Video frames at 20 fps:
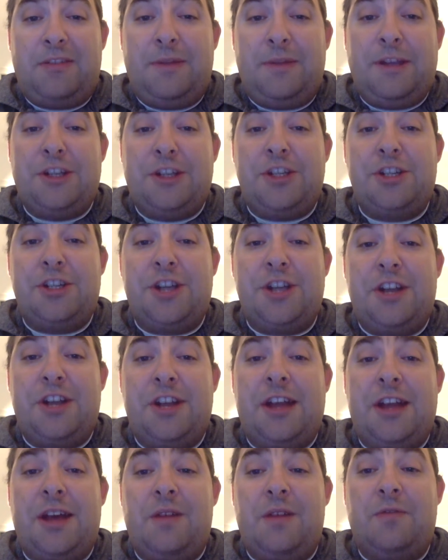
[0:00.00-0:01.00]
to be shut
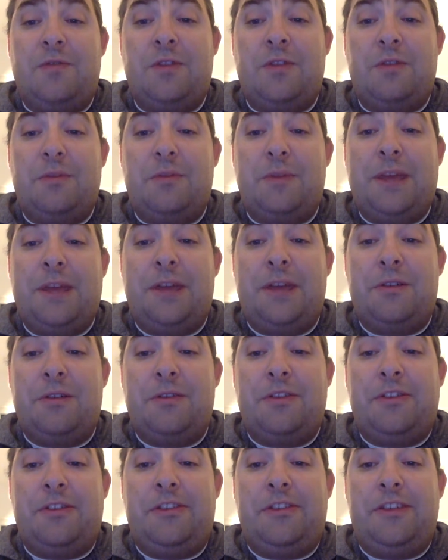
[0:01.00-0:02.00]
down for the remainder
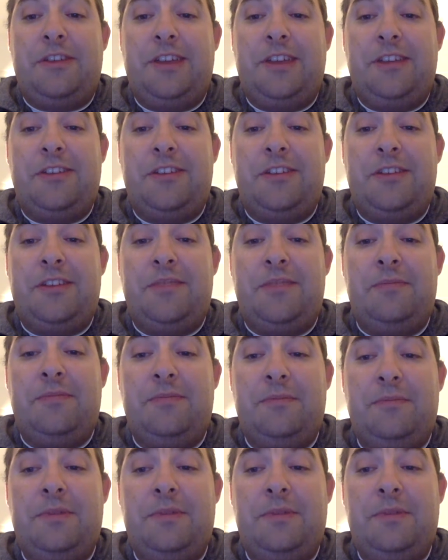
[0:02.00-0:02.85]
of the season.